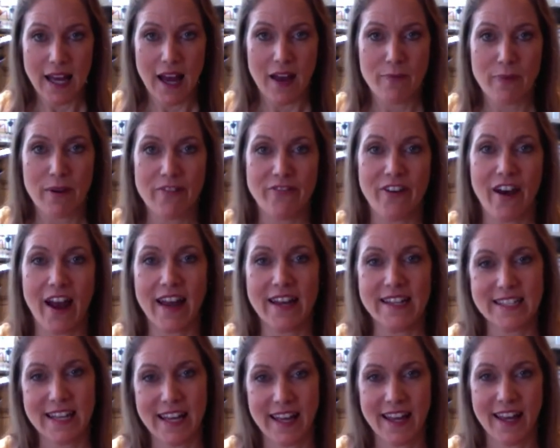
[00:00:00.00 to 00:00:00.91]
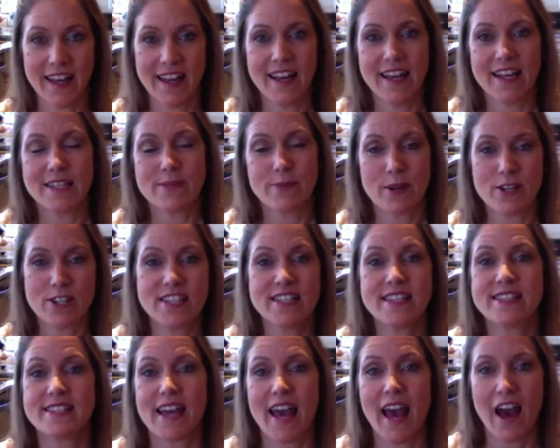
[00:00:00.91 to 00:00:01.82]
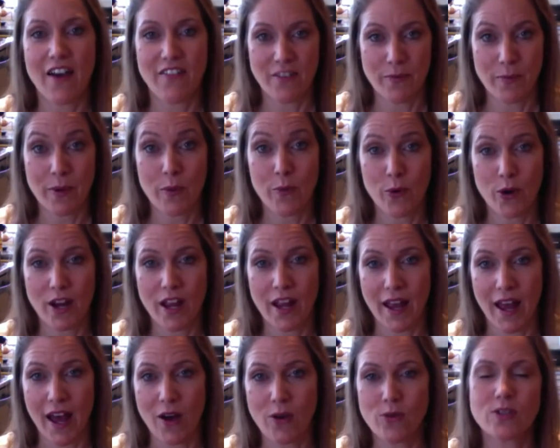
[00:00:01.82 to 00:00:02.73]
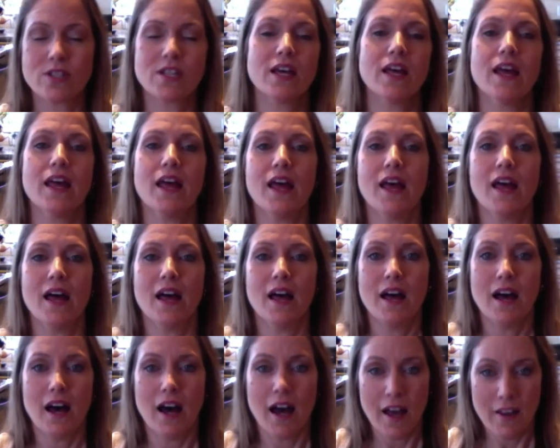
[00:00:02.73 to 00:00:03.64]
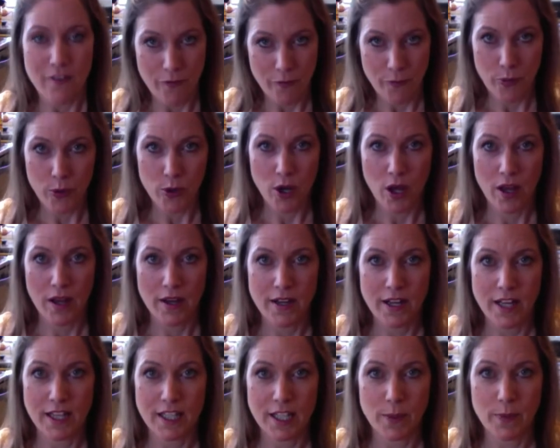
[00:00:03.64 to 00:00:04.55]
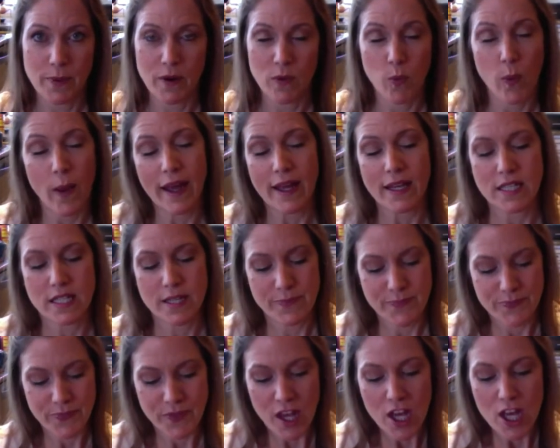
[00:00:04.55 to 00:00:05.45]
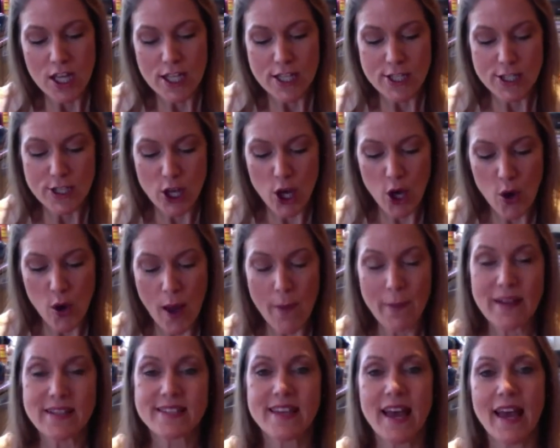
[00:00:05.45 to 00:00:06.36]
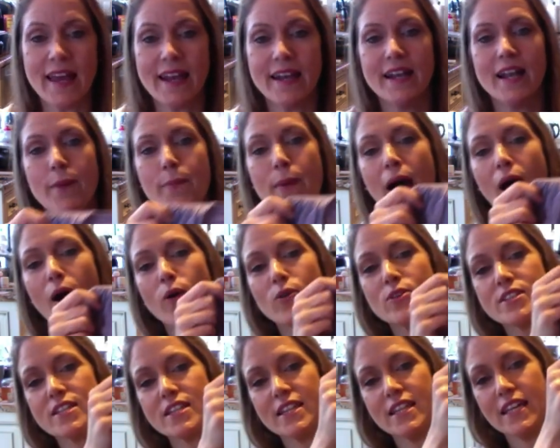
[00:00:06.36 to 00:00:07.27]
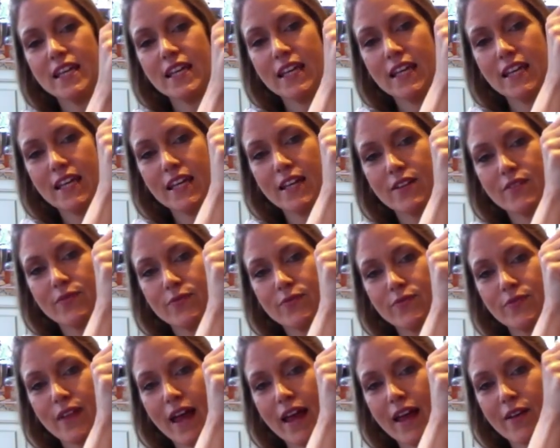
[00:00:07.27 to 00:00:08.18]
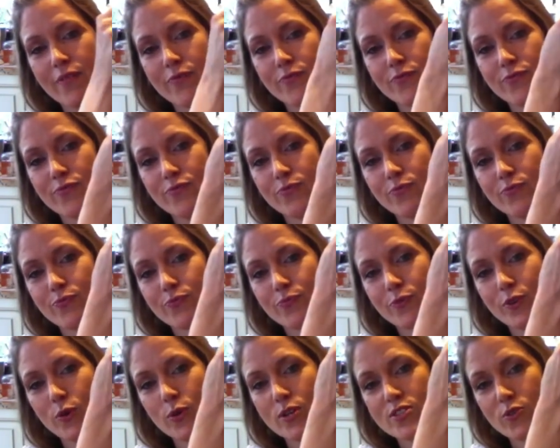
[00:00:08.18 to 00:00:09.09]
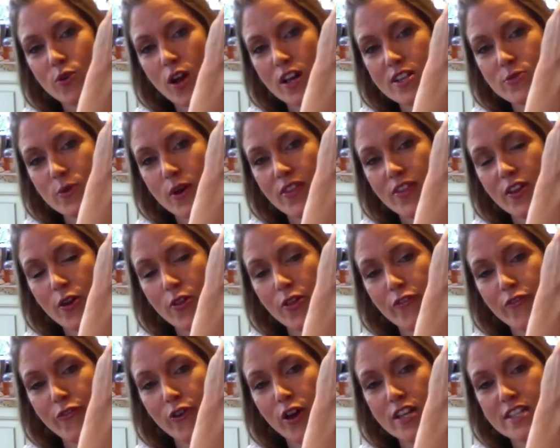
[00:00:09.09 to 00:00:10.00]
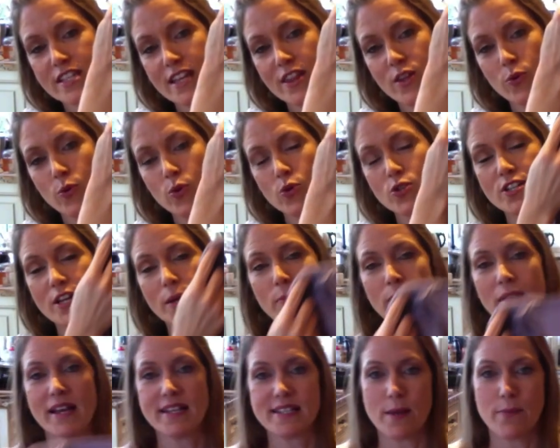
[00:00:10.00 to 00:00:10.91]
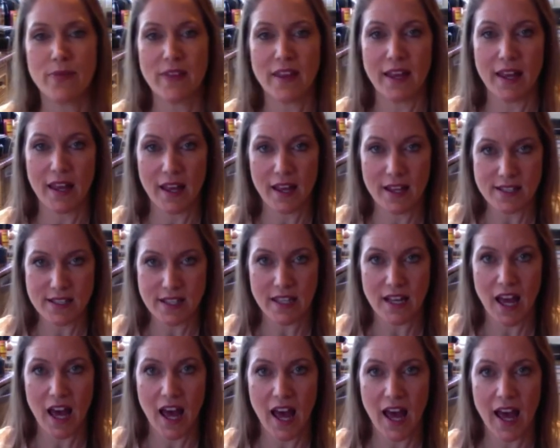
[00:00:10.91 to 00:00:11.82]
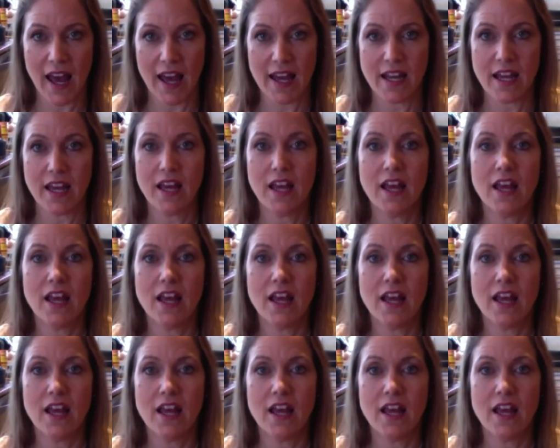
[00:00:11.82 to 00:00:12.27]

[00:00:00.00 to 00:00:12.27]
I've been finding, especially since I haven't been working out, I've put on a little bit of weight. So I'm excited about the like crisscross right there in the front and the ruching because I'm thinking it's going to hide